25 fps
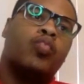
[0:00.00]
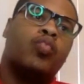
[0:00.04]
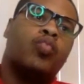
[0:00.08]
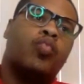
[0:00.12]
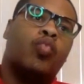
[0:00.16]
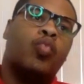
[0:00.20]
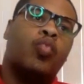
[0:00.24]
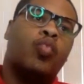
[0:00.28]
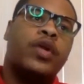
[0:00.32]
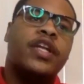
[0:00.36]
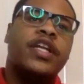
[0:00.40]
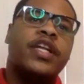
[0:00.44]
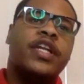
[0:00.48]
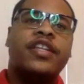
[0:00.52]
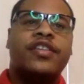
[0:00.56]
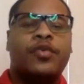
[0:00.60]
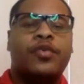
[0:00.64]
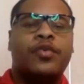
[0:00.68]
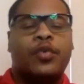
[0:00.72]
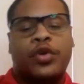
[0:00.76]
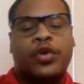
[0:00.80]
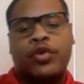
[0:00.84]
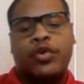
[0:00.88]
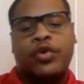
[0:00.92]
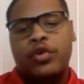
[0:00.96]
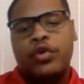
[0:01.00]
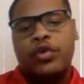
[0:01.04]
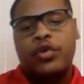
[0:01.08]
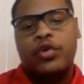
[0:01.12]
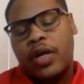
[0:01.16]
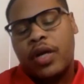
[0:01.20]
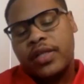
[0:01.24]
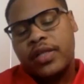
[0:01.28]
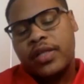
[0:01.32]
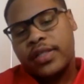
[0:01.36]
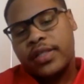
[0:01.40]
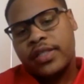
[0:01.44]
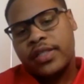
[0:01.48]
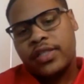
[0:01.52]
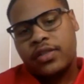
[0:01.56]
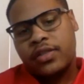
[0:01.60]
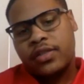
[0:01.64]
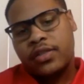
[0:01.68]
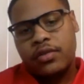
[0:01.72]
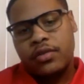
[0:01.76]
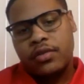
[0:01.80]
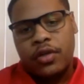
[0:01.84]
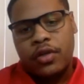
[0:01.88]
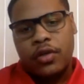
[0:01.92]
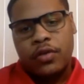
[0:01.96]
when did the recruiting process,
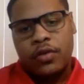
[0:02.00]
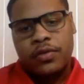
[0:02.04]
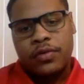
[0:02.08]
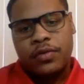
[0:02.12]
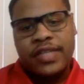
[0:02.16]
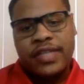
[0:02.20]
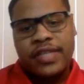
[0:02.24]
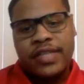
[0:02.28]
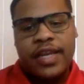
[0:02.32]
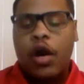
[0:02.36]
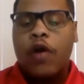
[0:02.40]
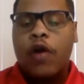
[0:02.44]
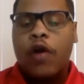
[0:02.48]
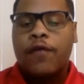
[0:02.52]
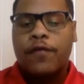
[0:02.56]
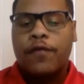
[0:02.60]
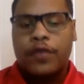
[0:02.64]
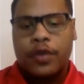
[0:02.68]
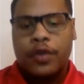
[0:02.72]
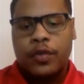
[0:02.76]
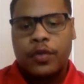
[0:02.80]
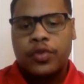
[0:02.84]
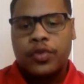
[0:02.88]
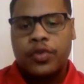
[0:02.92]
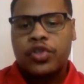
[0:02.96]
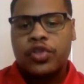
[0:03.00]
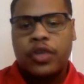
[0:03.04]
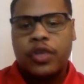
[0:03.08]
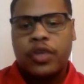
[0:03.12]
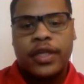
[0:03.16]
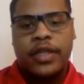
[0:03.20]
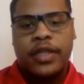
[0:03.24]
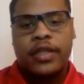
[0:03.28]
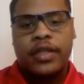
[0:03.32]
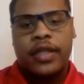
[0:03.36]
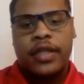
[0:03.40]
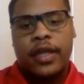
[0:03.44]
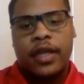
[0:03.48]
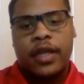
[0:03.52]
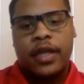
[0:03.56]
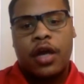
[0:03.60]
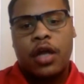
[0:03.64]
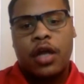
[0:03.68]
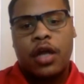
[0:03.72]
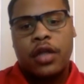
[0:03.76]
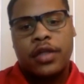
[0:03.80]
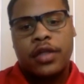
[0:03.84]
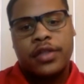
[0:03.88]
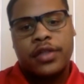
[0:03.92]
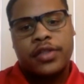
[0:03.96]
you know, take off for you? When did you start getting, like,
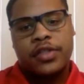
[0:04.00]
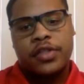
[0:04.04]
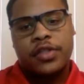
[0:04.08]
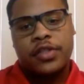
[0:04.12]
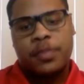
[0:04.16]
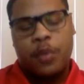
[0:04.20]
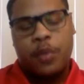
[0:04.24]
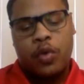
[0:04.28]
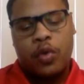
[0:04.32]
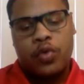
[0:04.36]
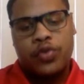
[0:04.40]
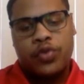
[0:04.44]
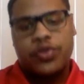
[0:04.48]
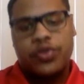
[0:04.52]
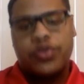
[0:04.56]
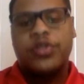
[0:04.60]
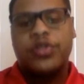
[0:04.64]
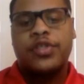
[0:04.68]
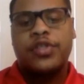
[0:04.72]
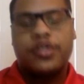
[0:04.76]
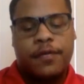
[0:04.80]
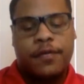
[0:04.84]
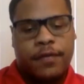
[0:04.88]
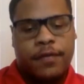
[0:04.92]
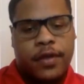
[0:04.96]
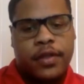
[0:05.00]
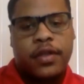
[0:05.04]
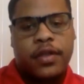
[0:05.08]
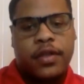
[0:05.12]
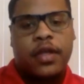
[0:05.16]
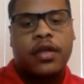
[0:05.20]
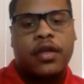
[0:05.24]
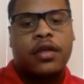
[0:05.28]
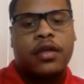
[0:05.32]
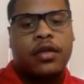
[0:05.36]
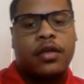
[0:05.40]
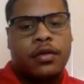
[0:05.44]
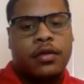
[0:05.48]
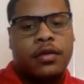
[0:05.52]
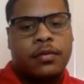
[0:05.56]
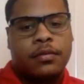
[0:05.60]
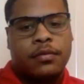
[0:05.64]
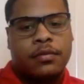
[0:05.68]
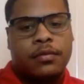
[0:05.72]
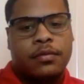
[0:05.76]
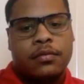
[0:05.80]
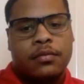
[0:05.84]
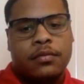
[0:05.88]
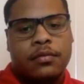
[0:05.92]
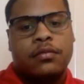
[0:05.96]
college exposure and stuff like
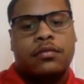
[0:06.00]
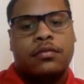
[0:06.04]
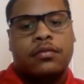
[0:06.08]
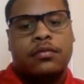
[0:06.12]
that?